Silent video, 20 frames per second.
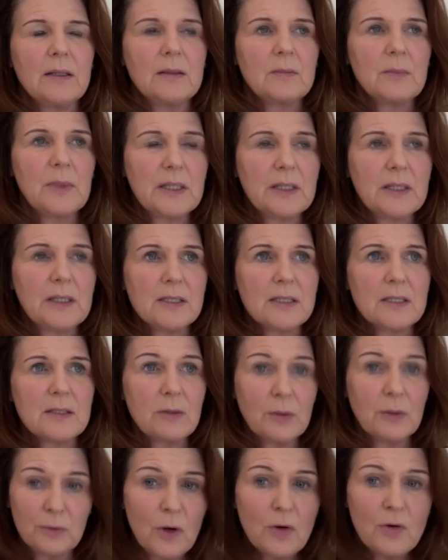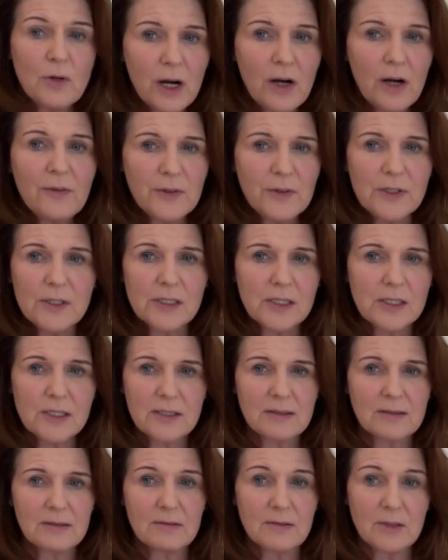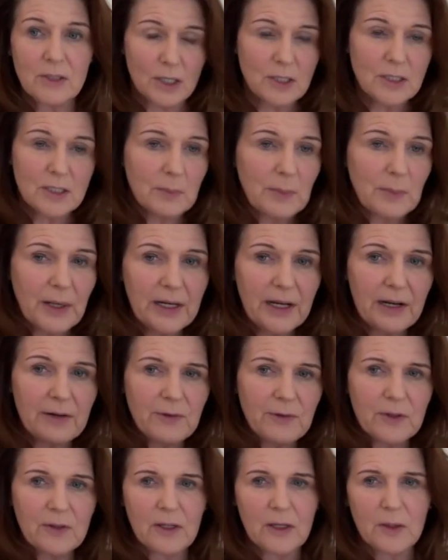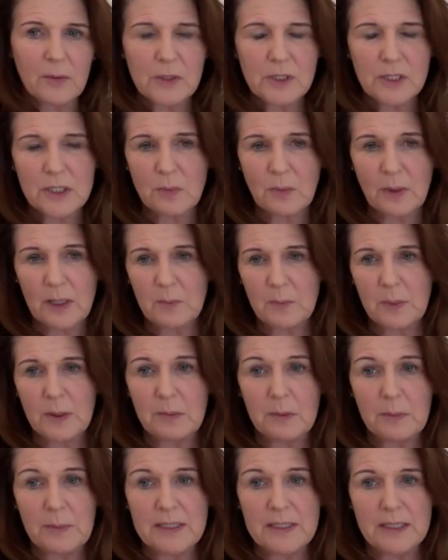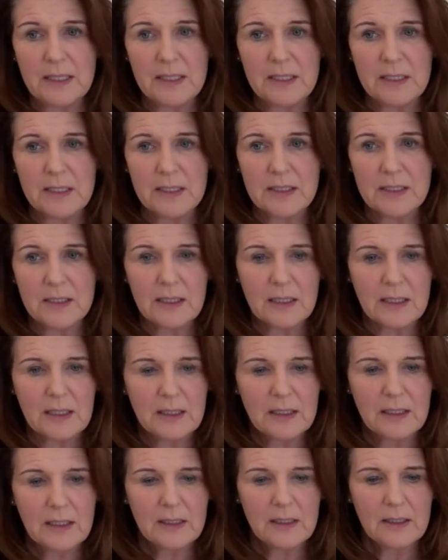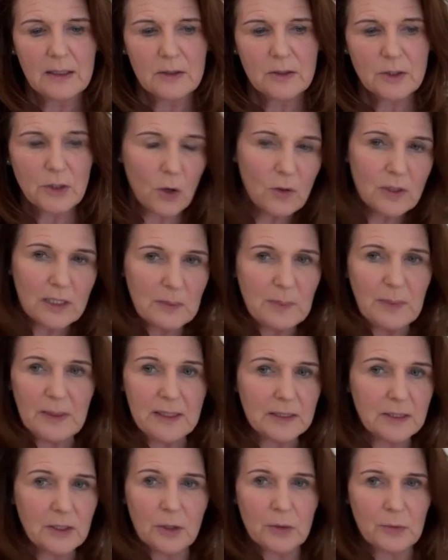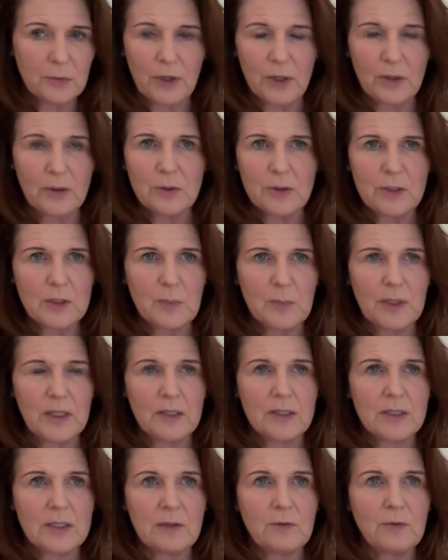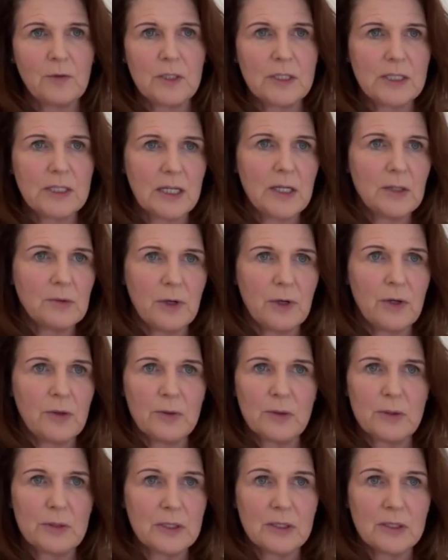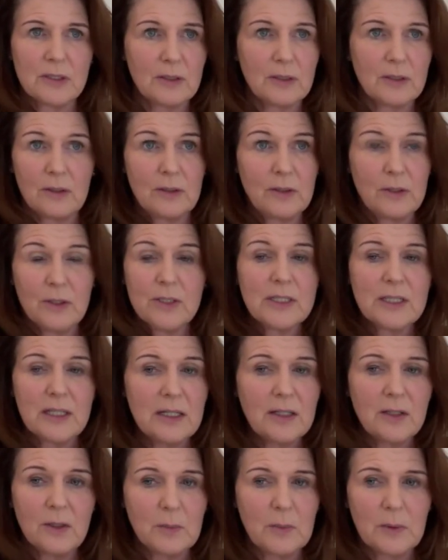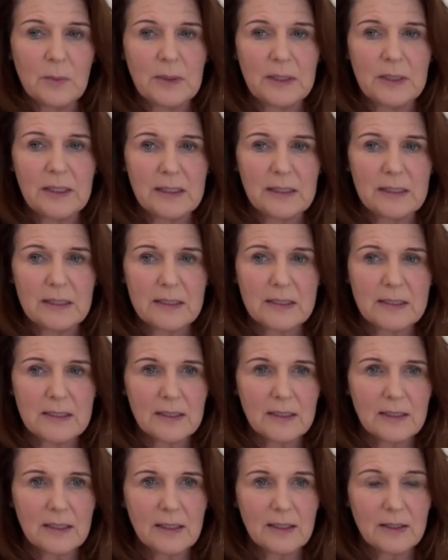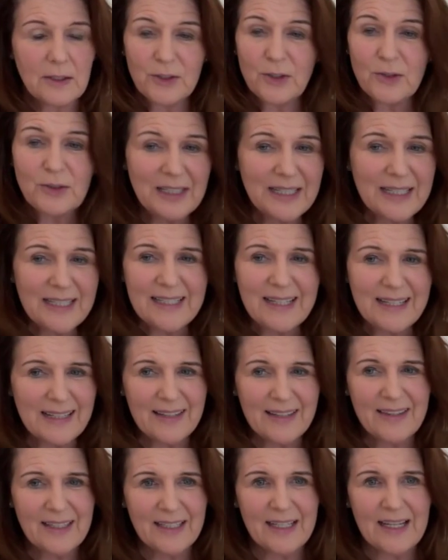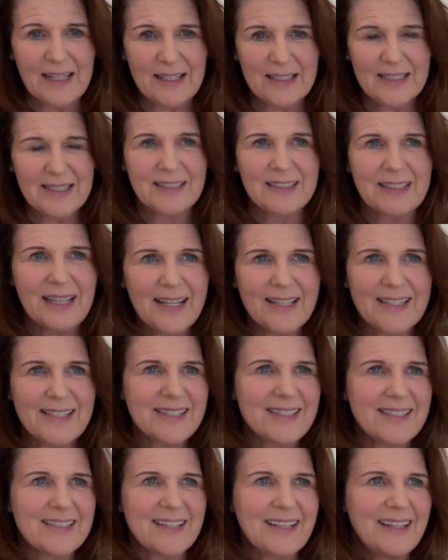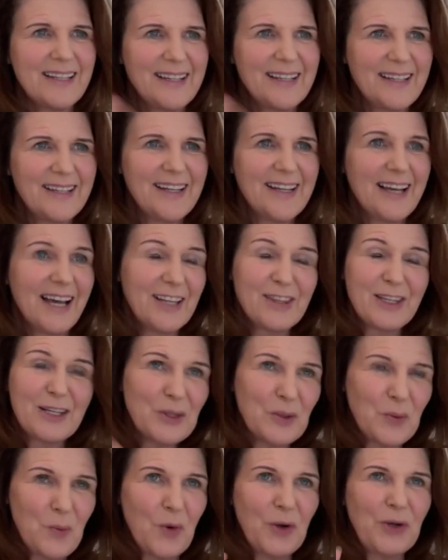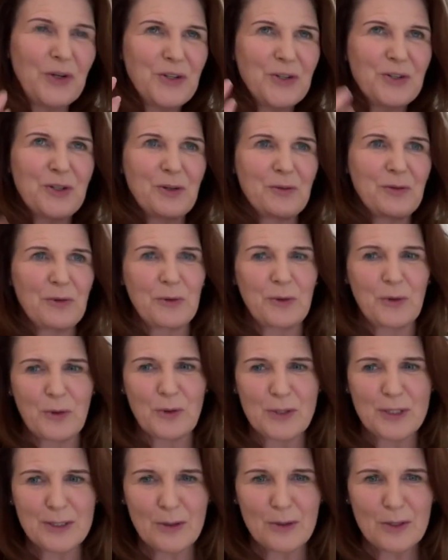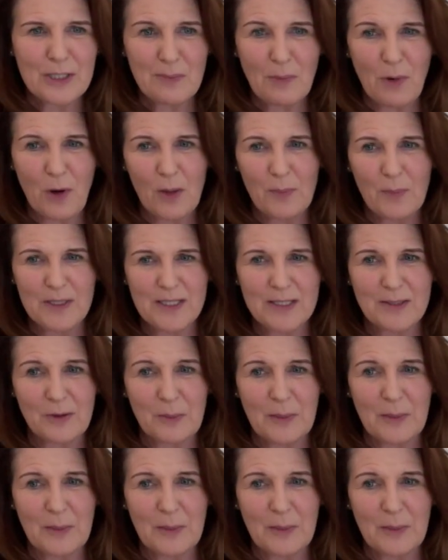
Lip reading: because the row covers just about everything, which is why PBBT is totally built on rows, because if you see rows, you see human beings. You don't need anything else. And that's, I think, the wonder of the row, so small but so